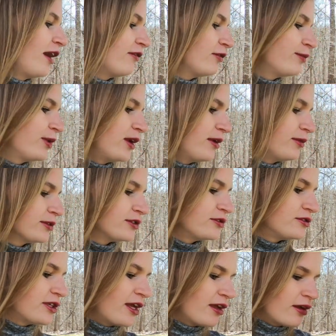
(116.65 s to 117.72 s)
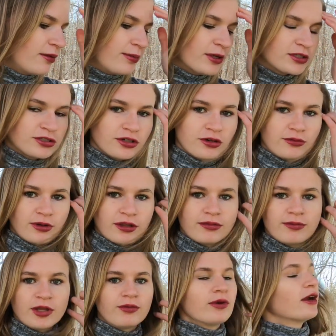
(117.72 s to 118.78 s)
I haven't been able to take a picture with
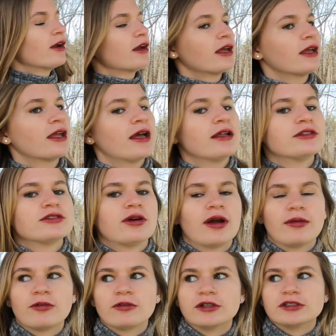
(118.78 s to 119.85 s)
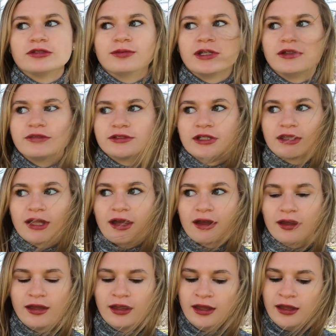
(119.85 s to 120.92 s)
me wearing it yet, so I'm going to be using
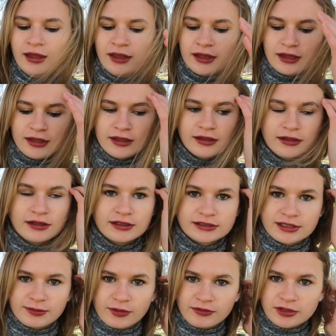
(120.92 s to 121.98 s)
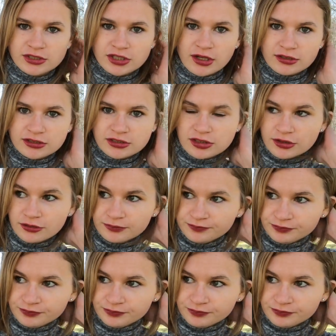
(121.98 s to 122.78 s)
that in some of the shots too.